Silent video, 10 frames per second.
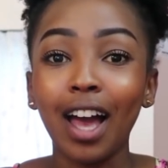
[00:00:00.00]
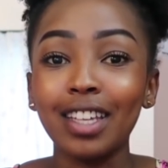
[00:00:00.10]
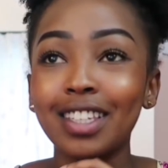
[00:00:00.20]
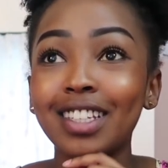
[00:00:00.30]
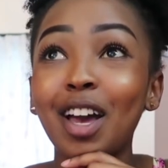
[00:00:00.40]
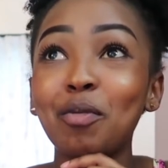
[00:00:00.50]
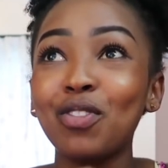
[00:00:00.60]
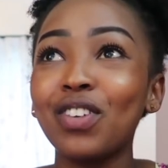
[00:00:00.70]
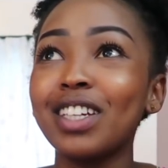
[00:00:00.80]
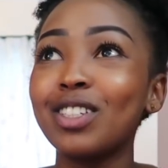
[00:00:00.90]
As in,
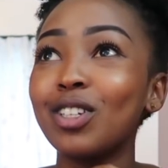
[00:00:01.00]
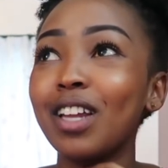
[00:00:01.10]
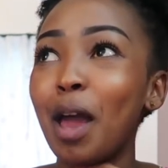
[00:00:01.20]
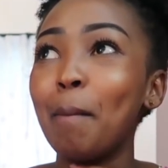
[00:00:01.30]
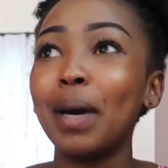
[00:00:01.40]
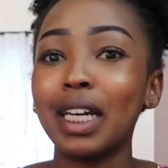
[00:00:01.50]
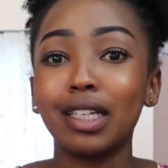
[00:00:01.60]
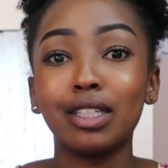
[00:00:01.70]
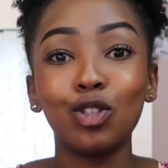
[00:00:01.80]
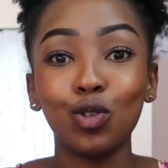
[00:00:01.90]
I'm even
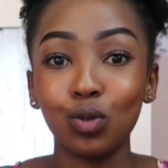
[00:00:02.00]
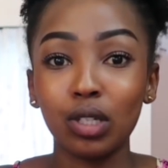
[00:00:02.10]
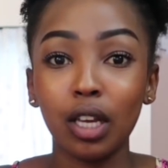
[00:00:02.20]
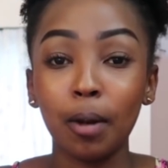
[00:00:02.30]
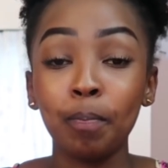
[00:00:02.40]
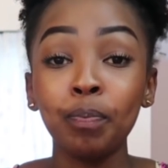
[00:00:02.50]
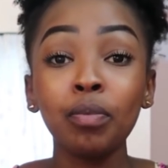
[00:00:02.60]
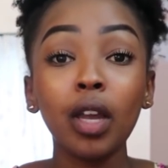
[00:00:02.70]
embarrassed to say.